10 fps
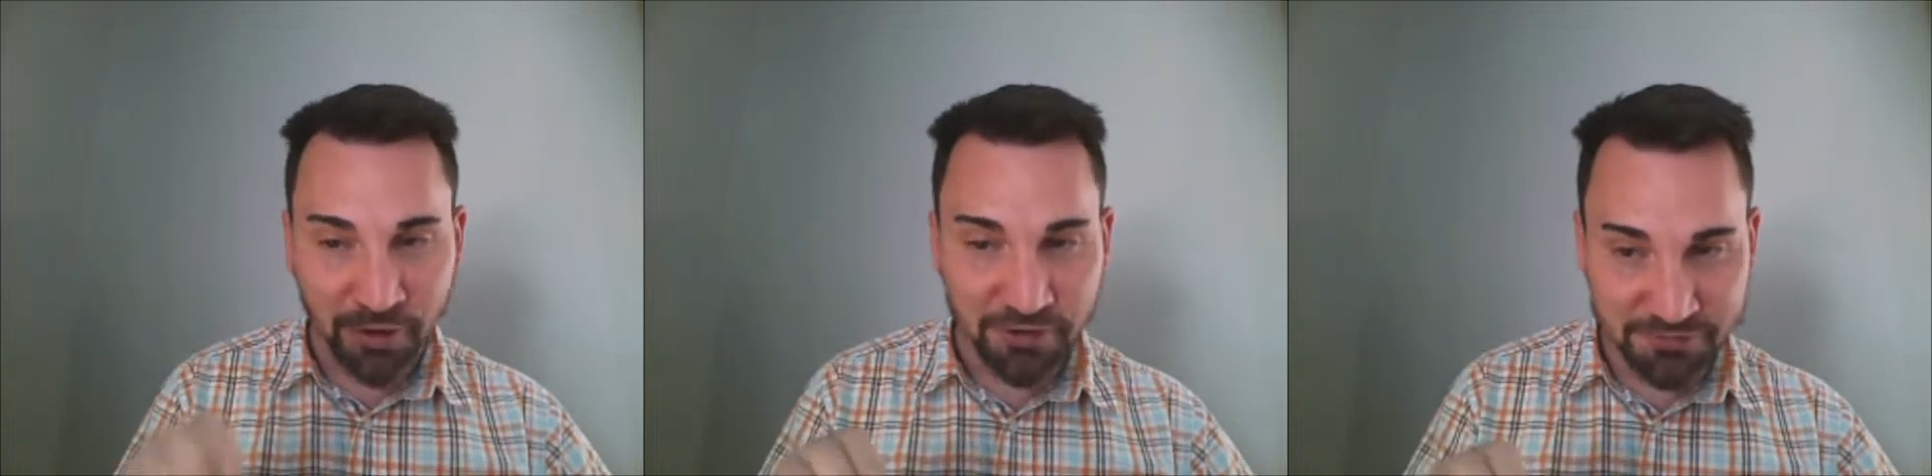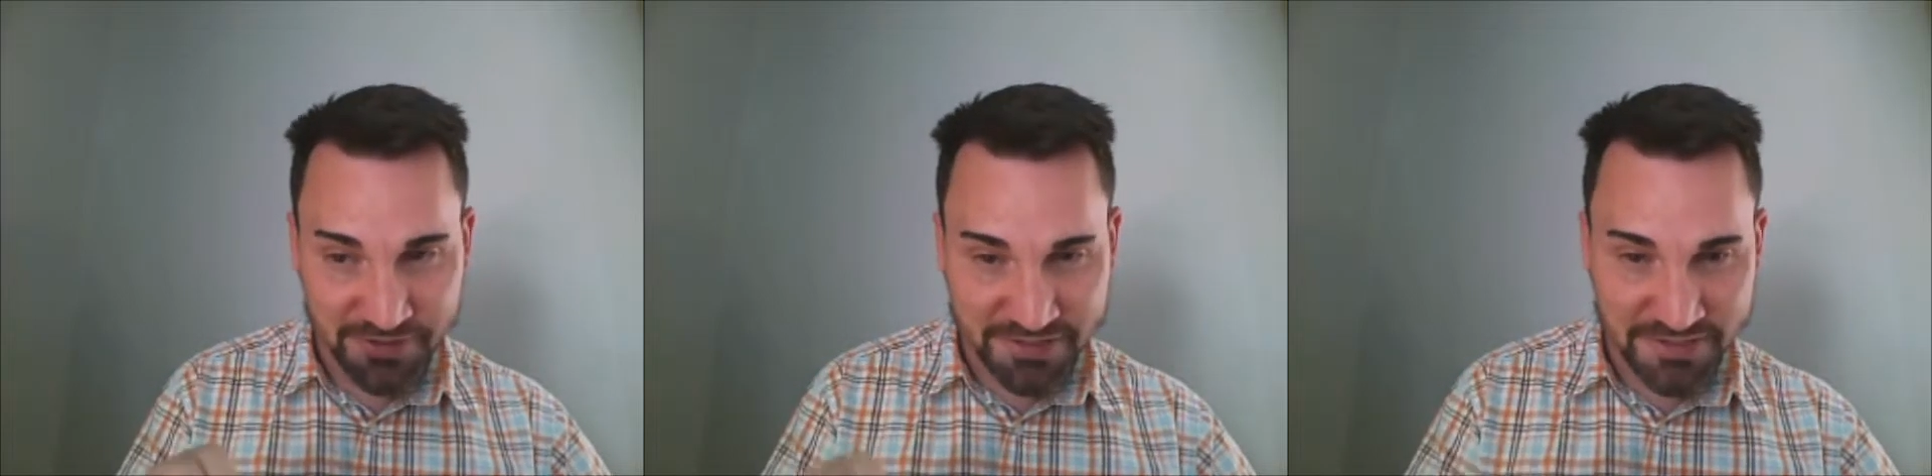
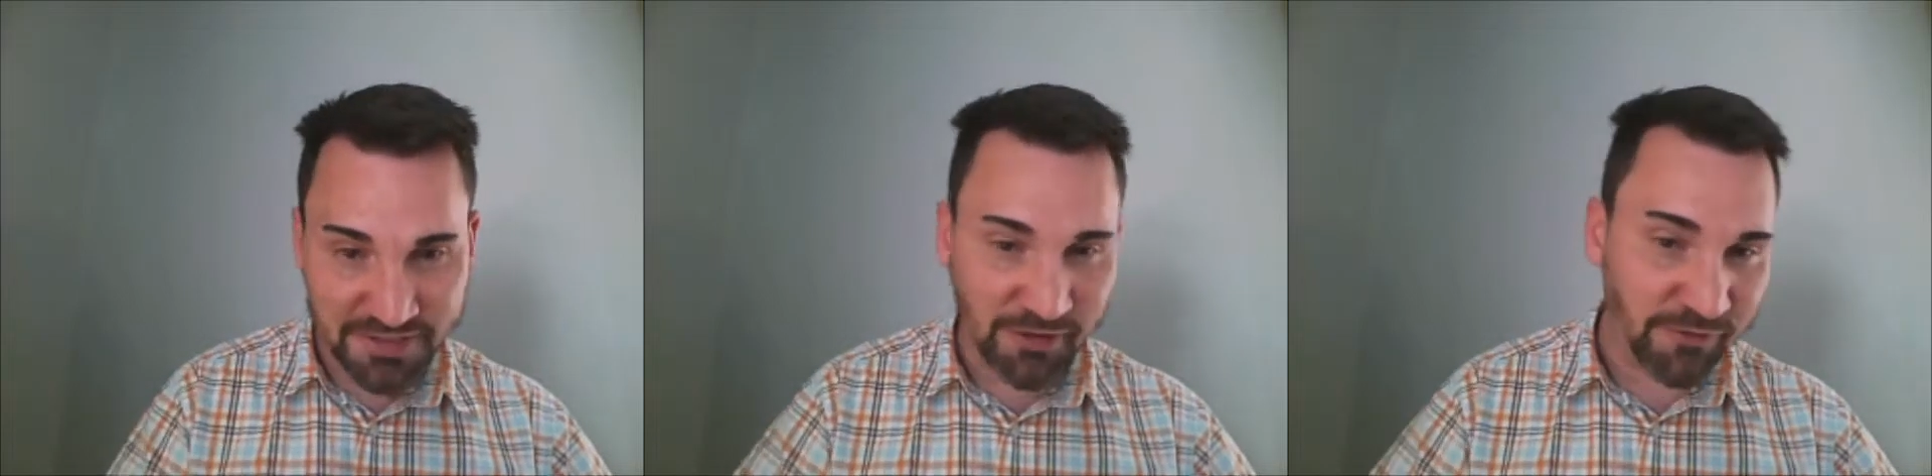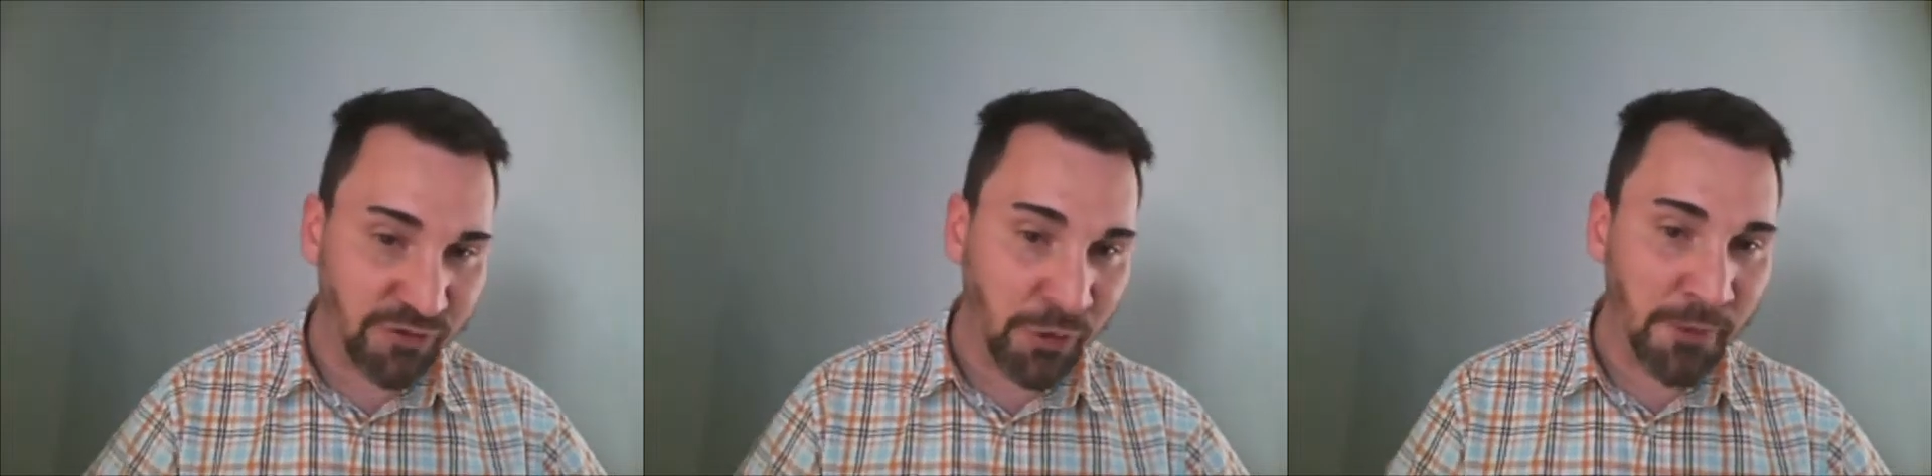perfect,
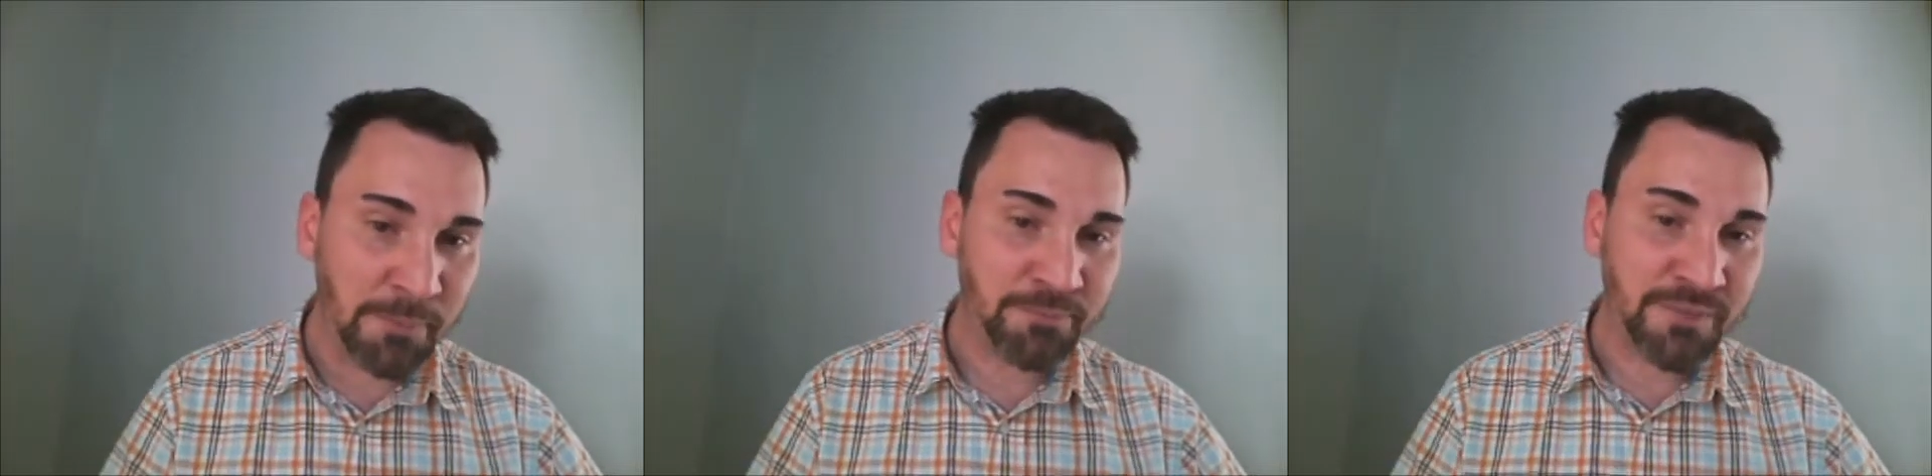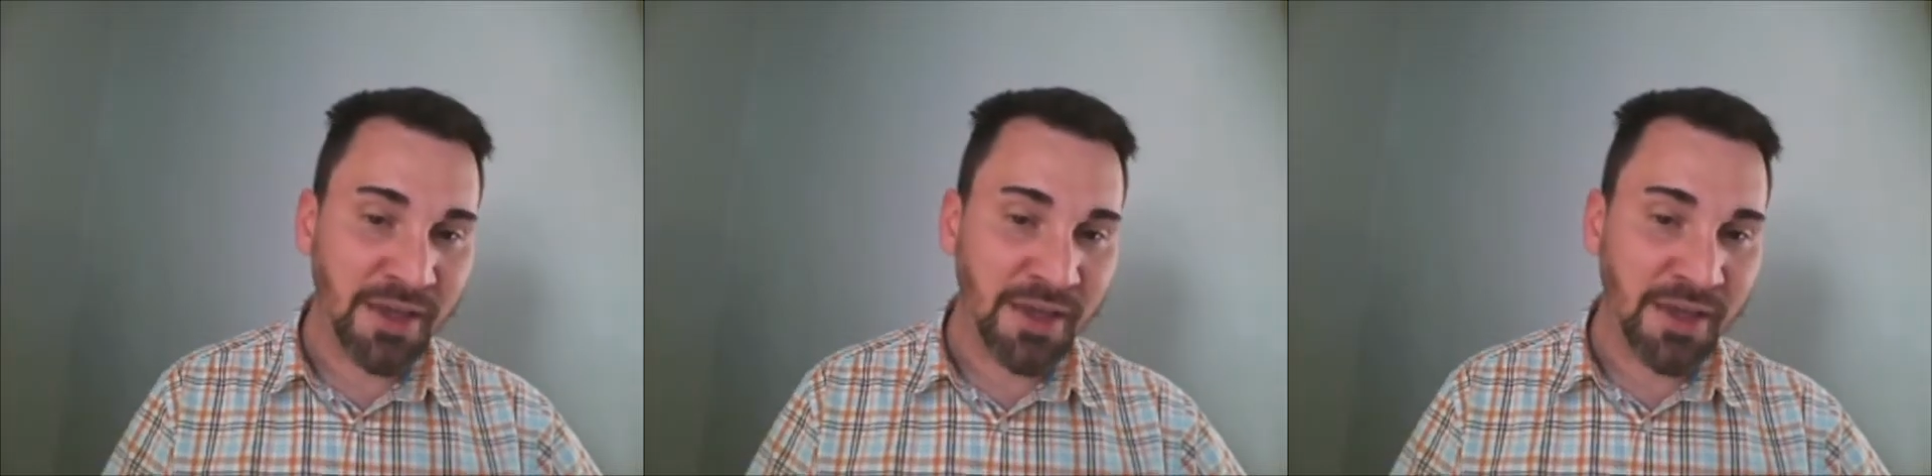therefore,